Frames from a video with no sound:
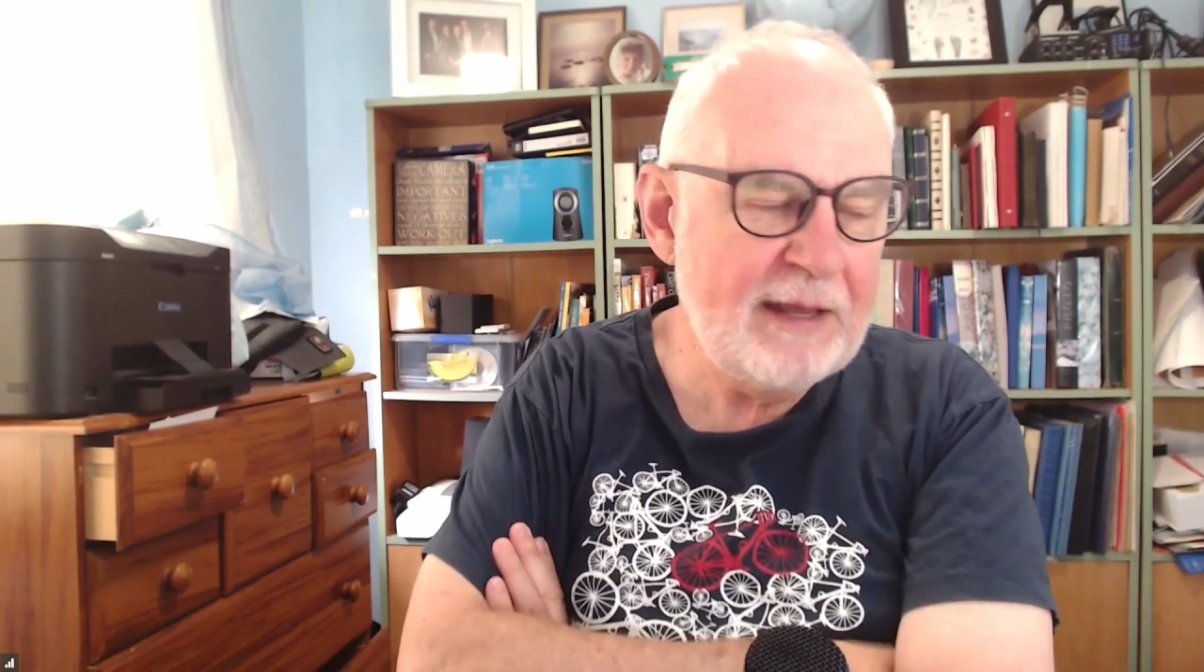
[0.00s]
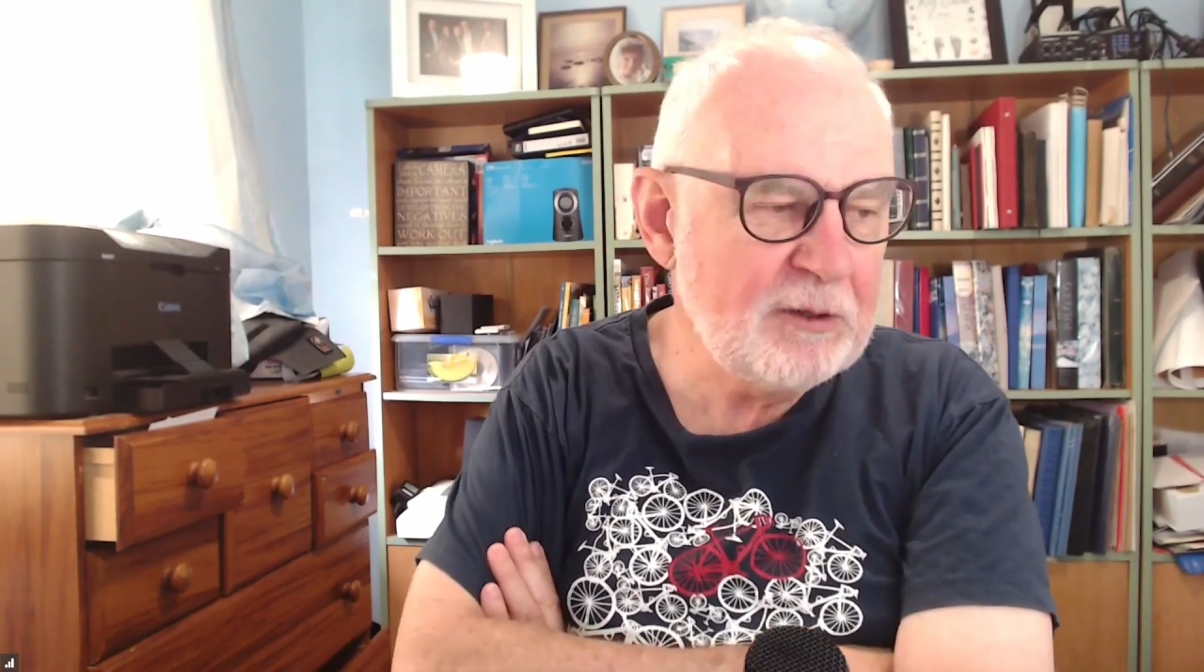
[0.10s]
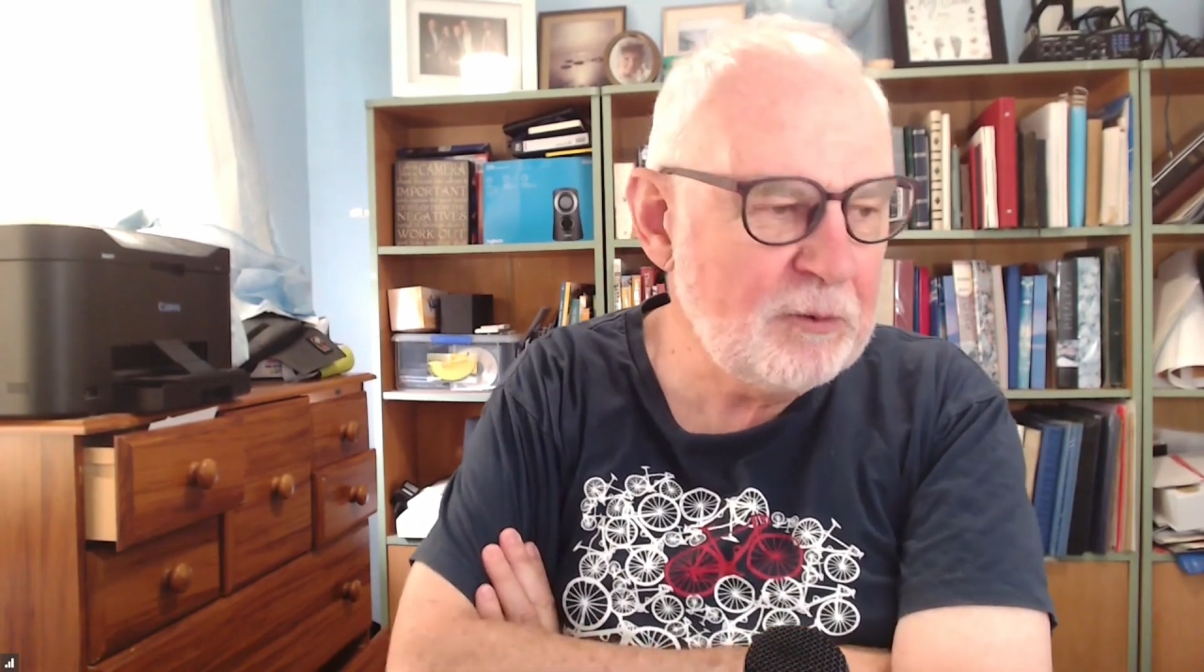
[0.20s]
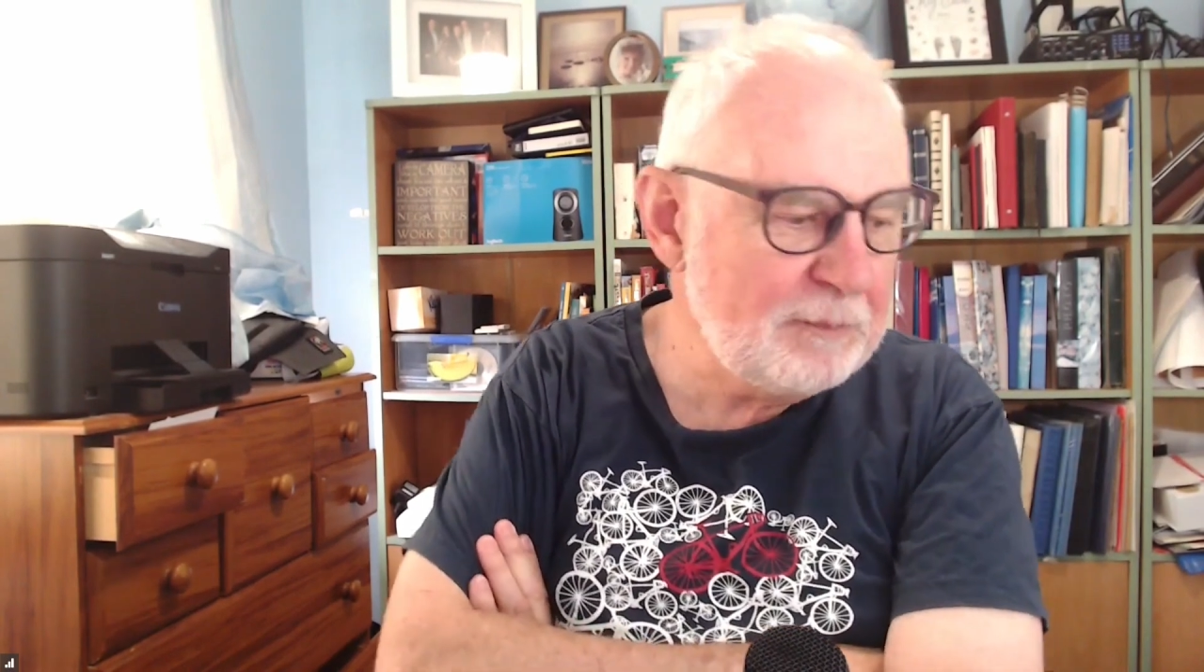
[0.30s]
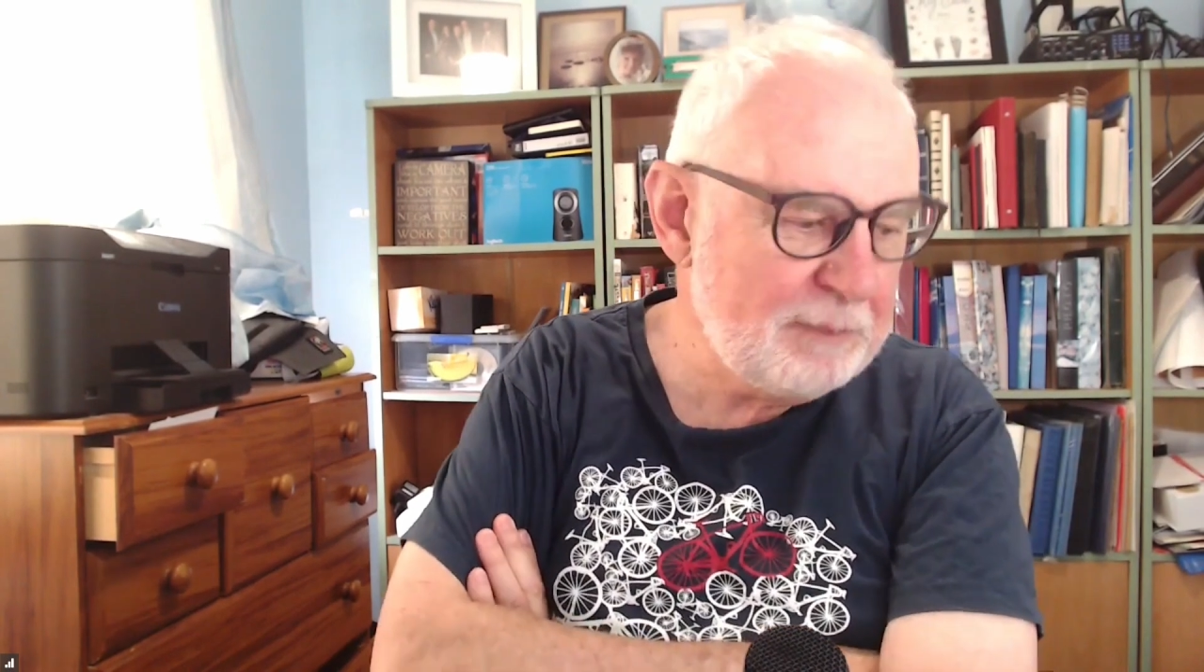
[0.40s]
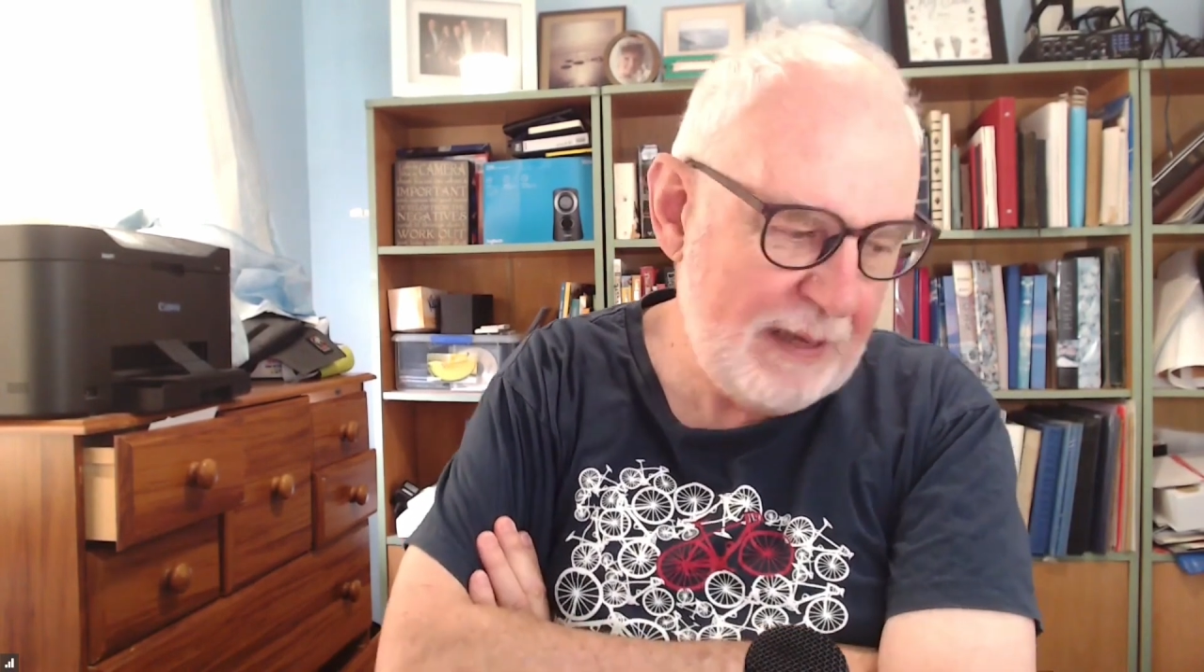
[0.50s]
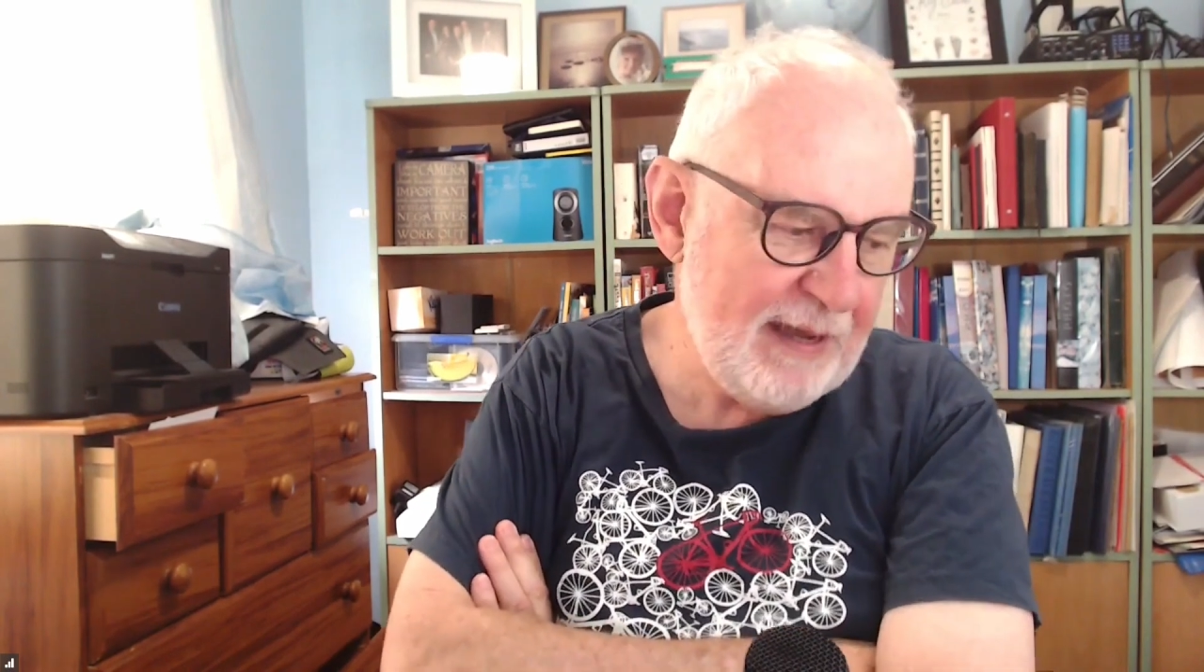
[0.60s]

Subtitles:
and I had a good